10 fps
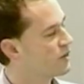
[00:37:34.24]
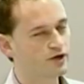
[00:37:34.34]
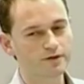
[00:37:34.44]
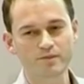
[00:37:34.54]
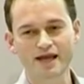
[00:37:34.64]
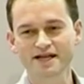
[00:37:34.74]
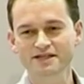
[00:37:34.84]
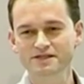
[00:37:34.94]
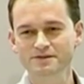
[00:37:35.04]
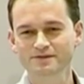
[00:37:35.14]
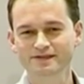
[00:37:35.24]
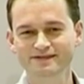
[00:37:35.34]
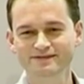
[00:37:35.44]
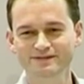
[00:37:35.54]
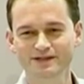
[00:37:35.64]
on the planet.
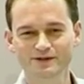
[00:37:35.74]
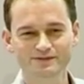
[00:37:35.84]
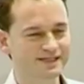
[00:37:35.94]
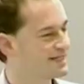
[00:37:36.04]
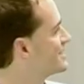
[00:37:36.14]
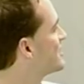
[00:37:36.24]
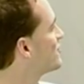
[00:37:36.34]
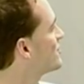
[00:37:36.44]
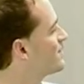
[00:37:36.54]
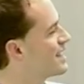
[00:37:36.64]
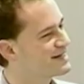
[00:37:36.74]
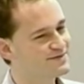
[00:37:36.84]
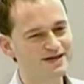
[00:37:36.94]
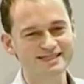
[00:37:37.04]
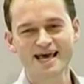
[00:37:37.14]
You know, this is a different planet.
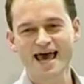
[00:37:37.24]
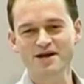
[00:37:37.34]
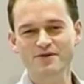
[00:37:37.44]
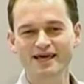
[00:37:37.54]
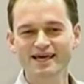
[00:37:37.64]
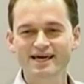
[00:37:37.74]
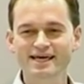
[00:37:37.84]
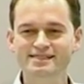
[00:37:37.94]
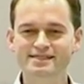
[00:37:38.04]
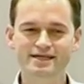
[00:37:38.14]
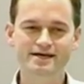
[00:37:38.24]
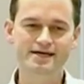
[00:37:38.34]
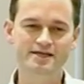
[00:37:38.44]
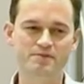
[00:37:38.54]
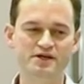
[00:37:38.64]
But anyway,
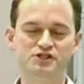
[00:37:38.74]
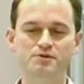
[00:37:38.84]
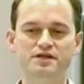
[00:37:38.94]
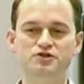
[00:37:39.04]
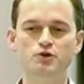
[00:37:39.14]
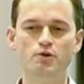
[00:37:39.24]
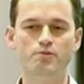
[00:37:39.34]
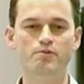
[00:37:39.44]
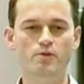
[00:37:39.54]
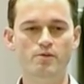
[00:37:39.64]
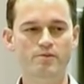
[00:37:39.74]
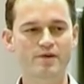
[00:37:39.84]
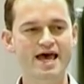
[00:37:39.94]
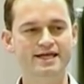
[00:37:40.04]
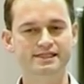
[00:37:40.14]
it appears to be 2
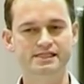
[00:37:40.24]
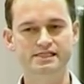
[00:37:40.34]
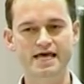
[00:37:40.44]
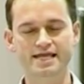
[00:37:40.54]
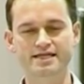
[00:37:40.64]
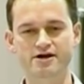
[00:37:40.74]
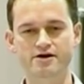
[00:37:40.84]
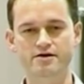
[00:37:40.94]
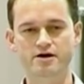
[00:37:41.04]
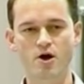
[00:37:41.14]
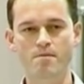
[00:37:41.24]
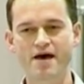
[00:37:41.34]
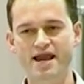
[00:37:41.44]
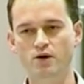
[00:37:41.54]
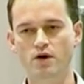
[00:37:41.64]
planets, and they're
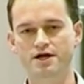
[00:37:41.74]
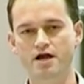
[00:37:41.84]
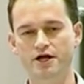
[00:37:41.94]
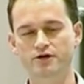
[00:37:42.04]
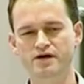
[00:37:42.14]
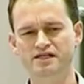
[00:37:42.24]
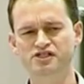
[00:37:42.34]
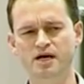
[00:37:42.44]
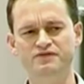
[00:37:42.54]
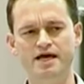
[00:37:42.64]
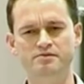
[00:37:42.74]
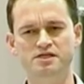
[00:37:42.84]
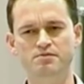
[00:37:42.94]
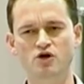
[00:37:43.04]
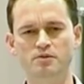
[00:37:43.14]
combating one another. And sometimes
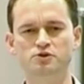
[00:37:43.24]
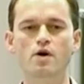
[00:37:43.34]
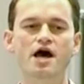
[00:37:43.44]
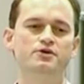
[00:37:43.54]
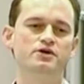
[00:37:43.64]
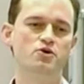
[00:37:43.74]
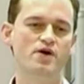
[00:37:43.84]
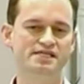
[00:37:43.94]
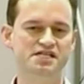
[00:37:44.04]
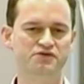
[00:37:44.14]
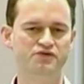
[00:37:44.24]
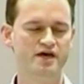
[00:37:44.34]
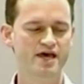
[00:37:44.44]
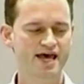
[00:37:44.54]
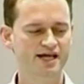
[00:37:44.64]
it becomes rather aggressive.
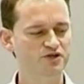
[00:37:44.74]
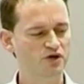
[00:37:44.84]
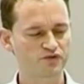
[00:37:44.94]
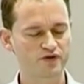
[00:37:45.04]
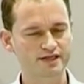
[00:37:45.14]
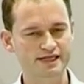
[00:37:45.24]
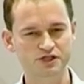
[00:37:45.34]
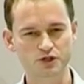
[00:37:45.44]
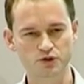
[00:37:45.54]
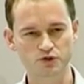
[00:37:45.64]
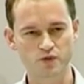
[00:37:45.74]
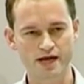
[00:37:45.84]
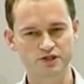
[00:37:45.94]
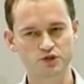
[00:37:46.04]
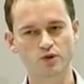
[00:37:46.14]
And I don't think that's a good
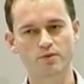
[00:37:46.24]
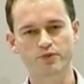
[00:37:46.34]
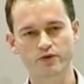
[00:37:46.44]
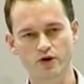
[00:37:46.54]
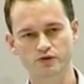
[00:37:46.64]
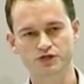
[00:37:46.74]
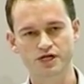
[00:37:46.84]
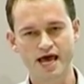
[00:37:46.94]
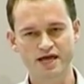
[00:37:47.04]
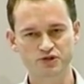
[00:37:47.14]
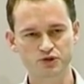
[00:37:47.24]
way to approach and